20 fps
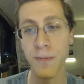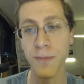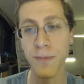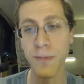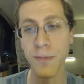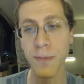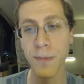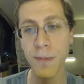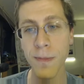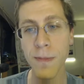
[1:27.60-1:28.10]

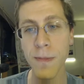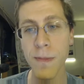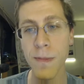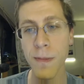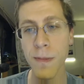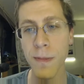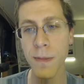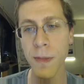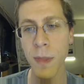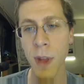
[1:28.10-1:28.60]

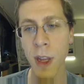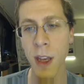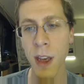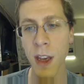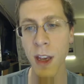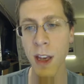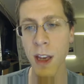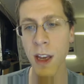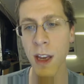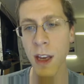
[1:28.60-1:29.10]

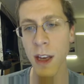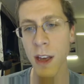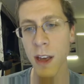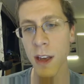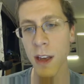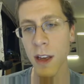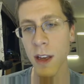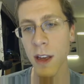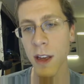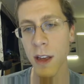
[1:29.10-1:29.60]

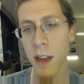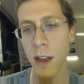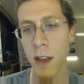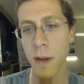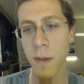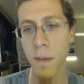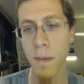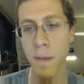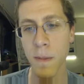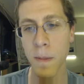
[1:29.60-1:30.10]

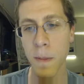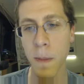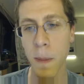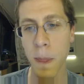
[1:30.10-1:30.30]
No one is speaking in this clip.